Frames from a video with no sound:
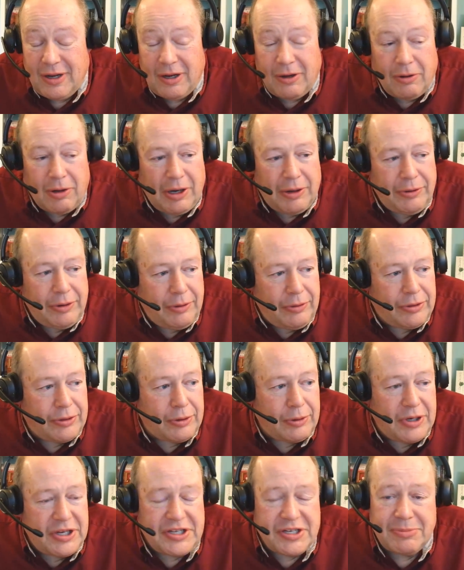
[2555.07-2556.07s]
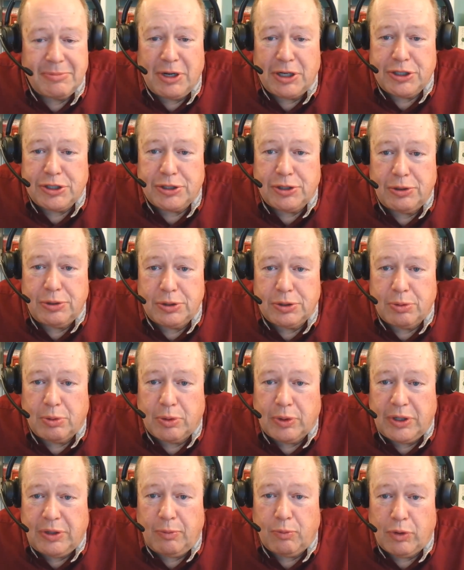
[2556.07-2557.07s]
oh, I don't know, 30 some odd shows
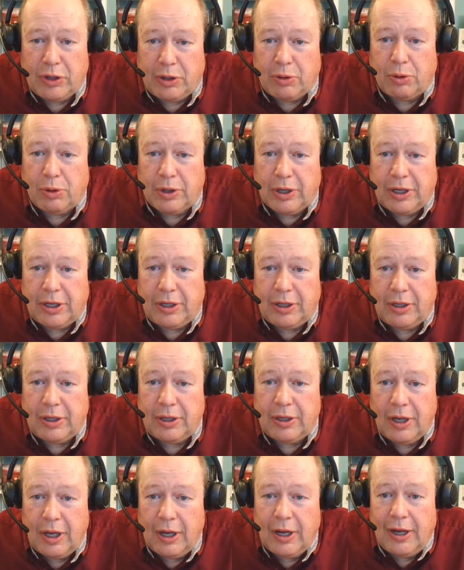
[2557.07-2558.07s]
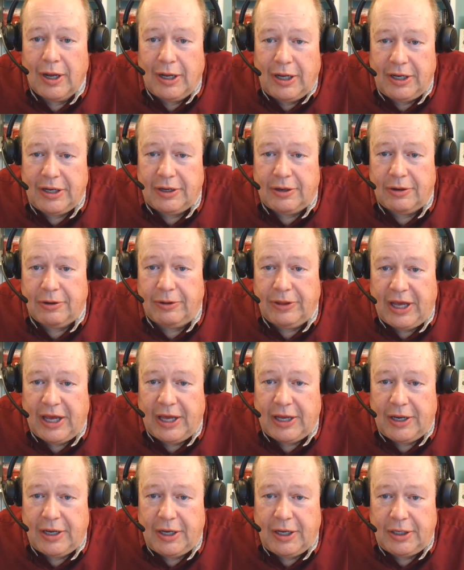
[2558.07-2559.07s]
where we recorded and he did all the
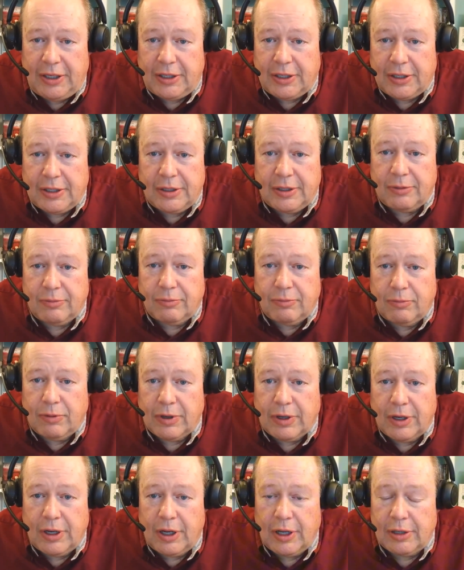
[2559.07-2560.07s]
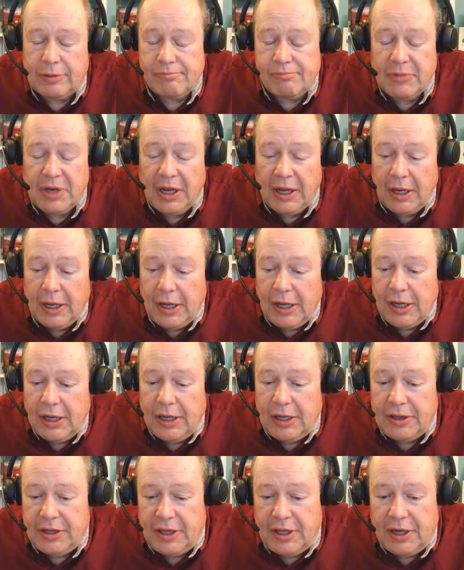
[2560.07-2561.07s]
editing and whatnot.
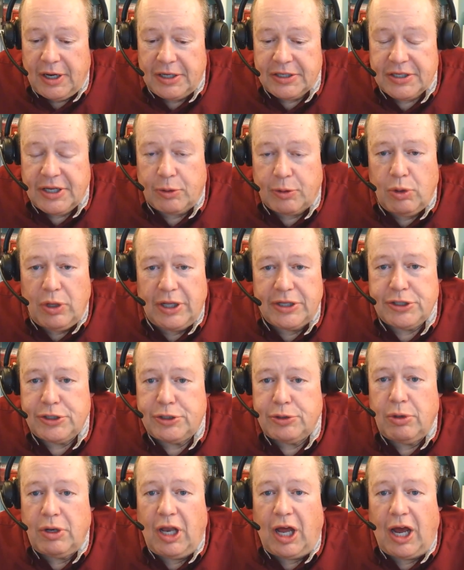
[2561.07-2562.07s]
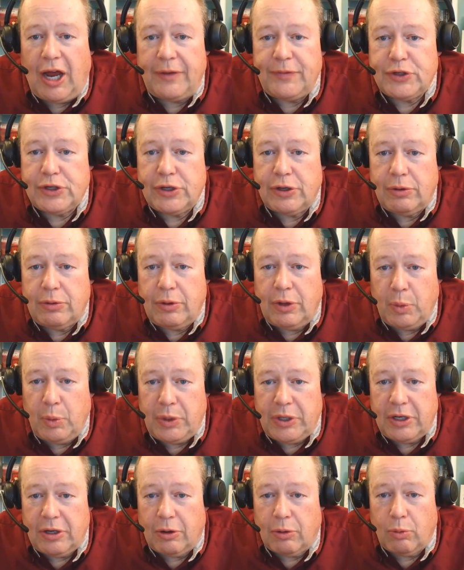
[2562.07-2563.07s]
And then I was like, well, let's do a live show. And we
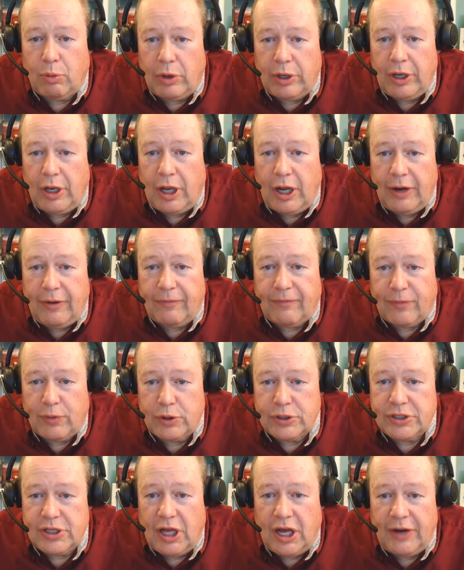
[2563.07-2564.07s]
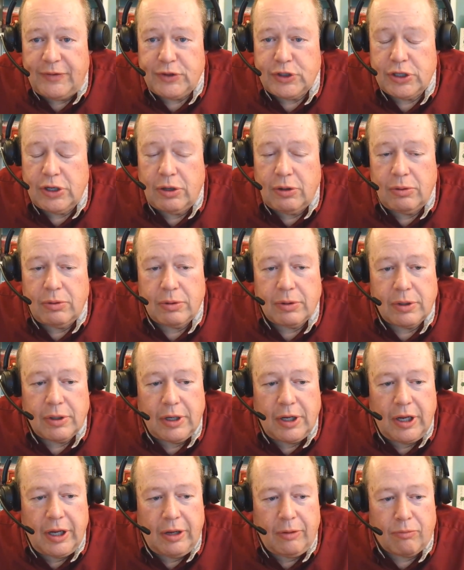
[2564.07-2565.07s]
did our first live show.
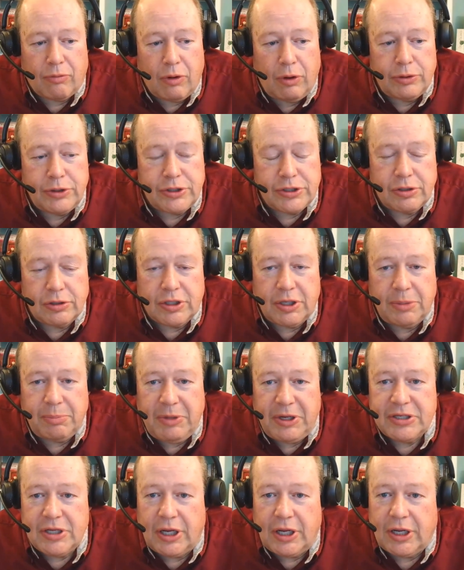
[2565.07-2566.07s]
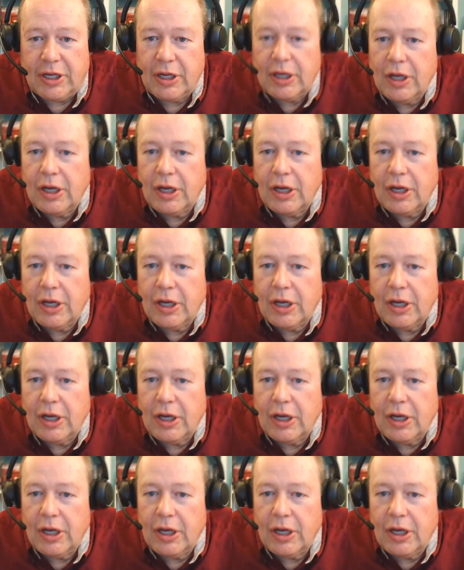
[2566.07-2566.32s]
And Ro just looked at me. He's like,